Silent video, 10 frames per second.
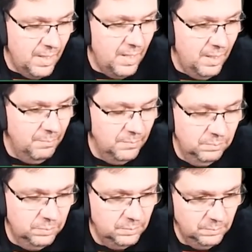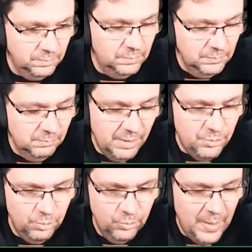um, mm -hmm. and
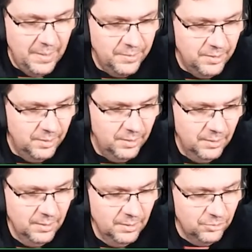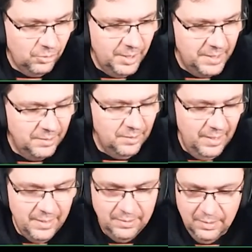do a run to try to get to
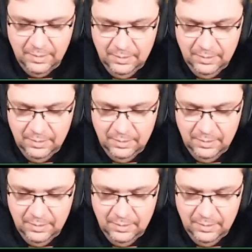Lantia.